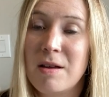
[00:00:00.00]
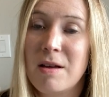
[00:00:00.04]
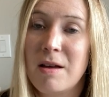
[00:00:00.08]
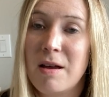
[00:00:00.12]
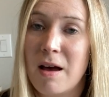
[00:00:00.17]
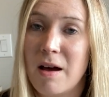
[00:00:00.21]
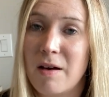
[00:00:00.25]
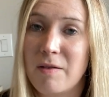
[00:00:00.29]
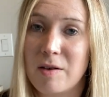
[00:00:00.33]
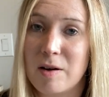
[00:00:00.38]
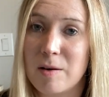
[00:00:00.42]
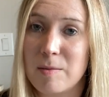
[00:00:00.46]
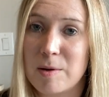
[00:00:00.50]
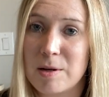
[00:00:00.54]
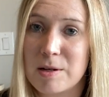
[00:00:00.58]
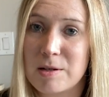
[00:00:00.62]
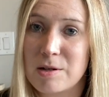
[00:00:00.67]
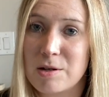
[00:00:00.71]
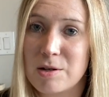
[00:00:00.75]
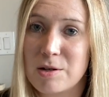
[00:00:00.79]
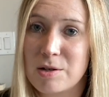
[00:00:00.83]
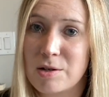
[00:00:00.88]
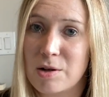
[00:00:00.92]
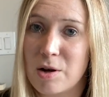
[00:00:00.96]
of her books
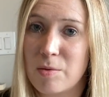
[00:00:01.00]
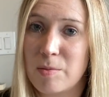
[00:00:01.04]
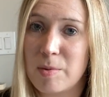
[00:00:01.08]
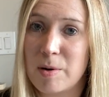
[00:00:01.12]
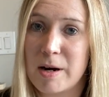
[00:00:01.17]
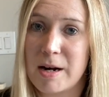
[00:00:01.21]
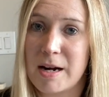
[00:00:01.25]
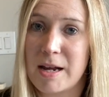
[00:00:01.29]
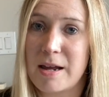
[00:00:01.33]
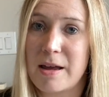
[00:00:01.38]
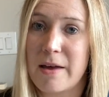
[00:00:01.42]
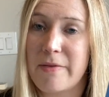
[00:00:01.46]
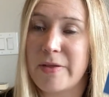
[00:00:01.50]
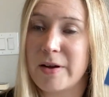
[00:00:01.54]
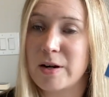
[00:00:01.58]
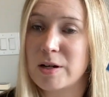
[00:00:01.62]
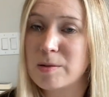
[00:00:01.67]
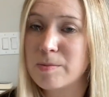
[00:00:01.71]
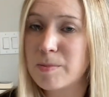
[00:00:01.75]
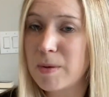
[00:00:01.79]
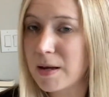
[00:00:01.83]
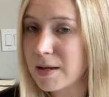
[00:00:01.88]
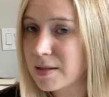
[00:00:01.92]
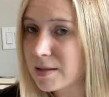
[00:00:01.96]
are so pretty, and there's
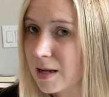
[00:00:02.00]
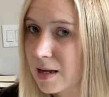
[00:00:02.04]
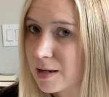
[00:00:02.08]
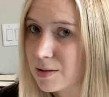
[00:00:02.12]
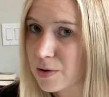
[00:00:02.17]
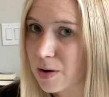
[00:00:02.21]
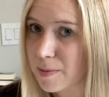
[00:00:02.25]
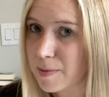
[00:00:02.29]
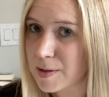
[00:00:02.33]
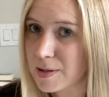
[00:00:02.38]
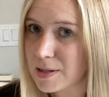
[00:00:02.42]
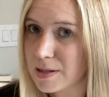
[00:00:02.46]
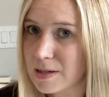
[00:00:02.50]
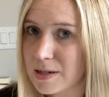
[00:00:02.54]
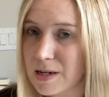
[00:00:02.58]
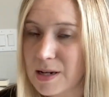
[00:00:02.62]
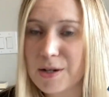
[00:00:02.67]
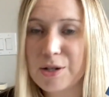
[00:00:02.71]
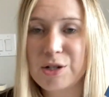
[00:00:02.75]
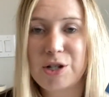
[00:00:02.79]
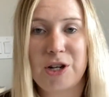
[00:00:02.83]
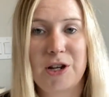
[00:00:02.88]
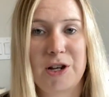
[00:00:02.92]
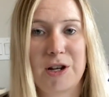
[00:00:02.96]
plus size
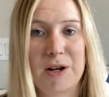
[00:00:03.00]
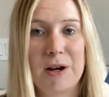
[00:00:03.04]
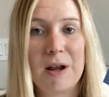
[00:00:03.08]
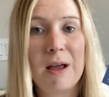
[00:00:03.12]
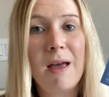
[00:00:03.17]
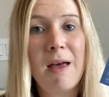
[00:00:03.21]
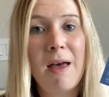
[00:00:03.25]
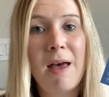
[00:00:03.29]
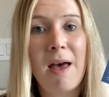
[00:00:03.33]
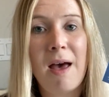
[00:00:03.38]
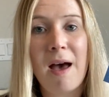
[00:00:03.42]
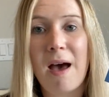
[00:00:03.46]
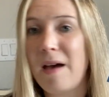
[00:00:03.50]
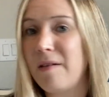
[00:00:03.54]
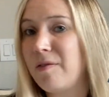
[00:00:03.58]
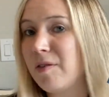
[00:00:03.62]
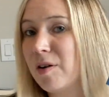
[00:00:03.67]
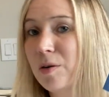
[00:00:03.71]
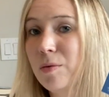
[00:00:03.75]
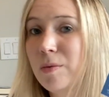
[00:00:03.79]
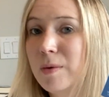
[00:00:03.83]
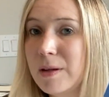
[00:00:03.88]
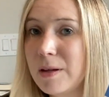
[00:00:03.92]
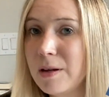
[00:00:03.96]
representation. I've
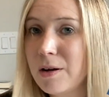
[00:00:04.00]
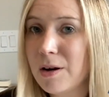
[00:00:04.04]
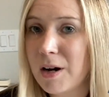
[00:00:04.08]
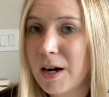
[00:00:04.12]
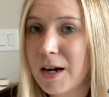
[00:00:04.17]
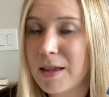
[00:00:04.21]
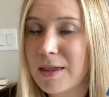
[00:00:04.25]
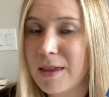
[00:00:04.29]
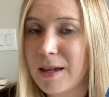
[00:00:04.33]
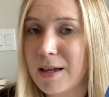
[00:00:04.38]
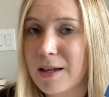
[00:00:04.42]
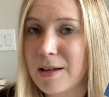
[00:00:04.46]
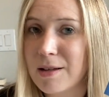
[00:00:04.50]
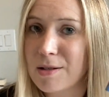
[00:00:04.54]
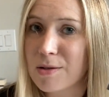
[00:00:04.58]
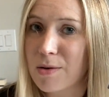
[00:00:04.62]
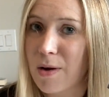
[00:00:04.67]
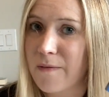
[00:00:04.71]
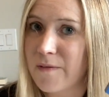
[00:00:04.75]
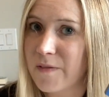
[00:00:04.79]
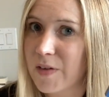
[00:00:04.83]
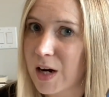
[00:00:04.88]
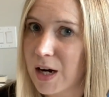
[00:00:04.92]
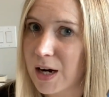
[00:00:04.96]
heard really great things, so
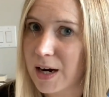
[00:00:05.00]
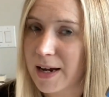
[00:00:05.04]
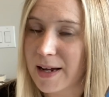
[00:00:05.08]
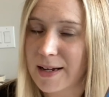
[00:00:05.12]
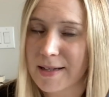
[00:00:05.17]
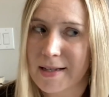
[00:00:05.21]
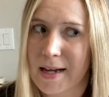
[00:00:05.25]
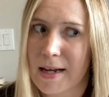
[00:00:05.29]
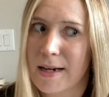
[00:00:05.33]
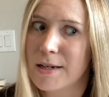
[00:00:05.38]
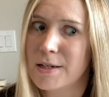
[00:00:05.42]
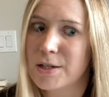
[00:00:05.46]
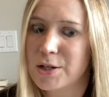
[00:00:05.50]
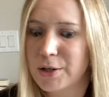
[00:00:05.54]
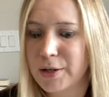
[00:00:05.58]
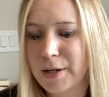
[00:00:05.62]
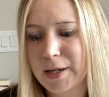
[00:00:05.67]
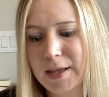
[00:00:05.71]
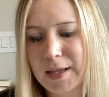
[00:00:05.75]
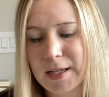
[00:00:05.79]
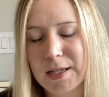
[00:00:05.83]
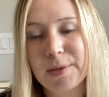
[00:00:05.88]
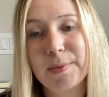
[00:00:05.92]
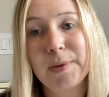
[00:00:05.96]
I'm very excited to
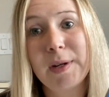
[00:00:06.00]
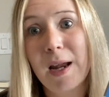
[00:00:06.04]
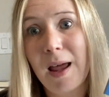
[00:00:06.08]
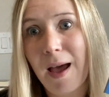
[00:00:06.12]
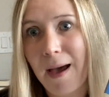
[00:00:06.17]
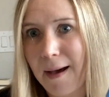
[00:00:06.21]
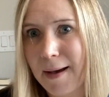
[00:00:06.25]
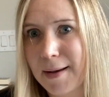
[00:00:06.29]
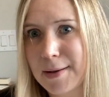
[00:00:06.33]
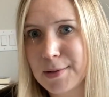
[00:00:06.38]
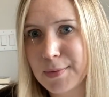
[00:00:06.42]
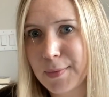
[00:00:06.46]
read this one as